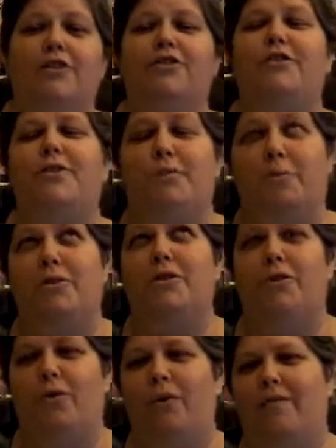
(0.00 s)
Super
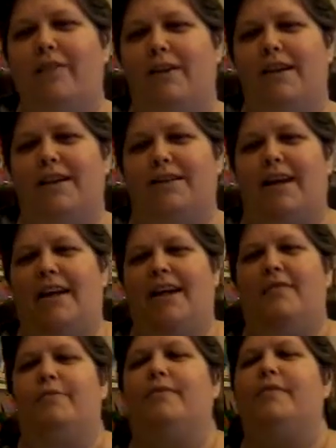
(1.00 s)
score, very
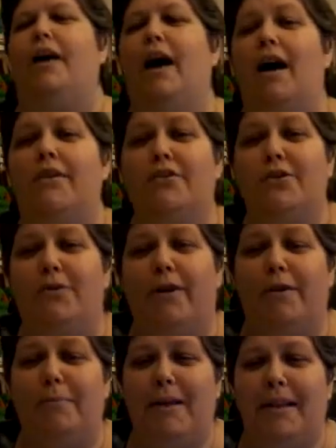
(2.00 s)
exciting. Under
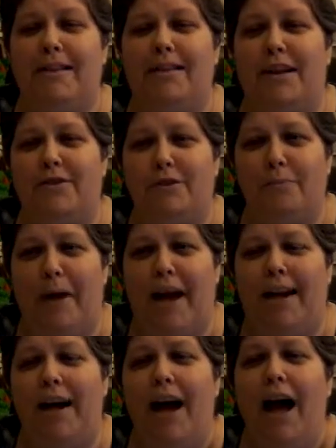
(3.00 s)
twenty minutes, not too
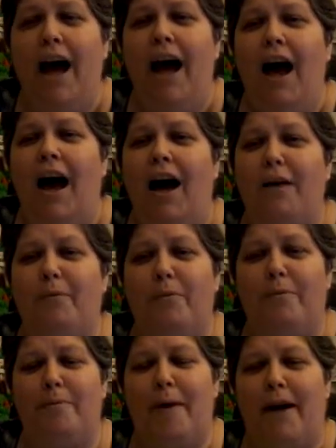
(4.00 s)
bad. I will
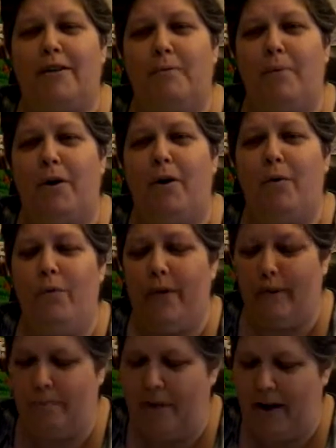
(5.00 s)
be back tomorrow
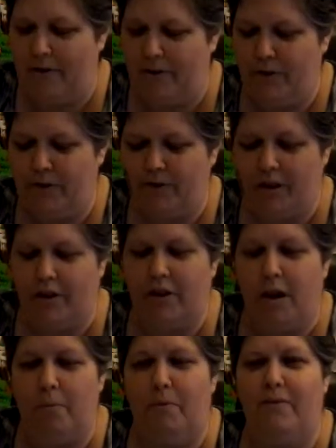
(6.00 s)
with my first of
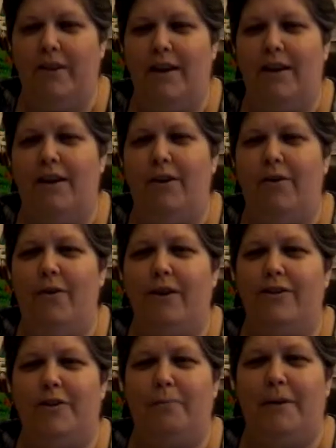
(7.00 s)
October video.
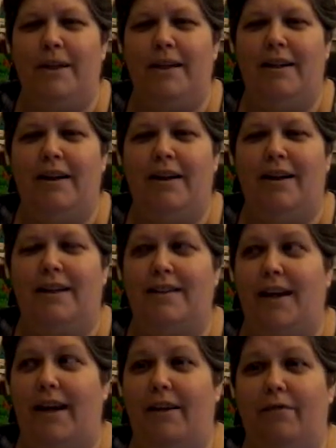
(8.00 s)
It should be uh,
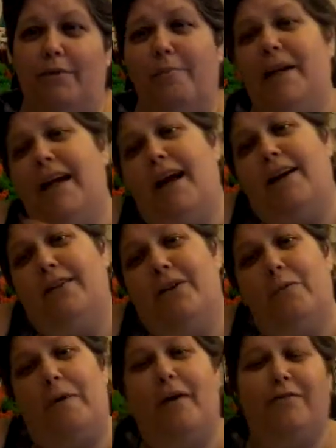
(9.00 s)
exciting for me. I don't
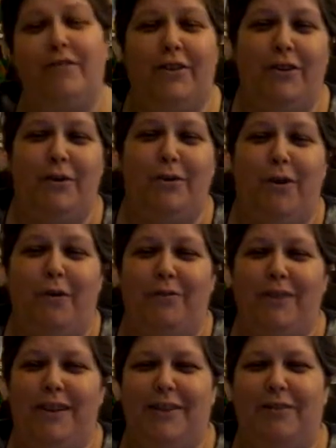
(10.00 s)
know about for you.
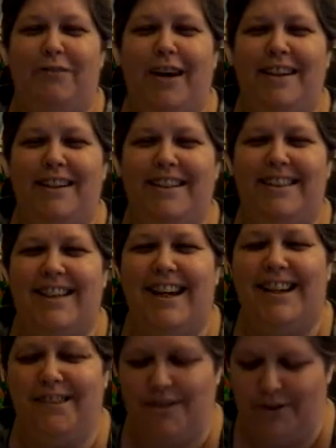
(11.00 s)
Hopefully you'll find it
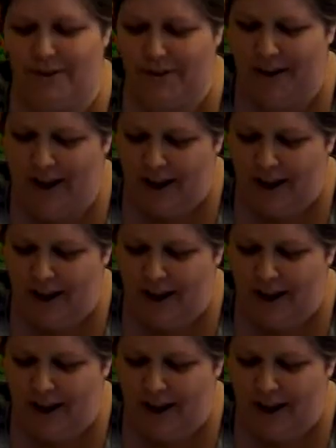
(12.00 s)
exciting too.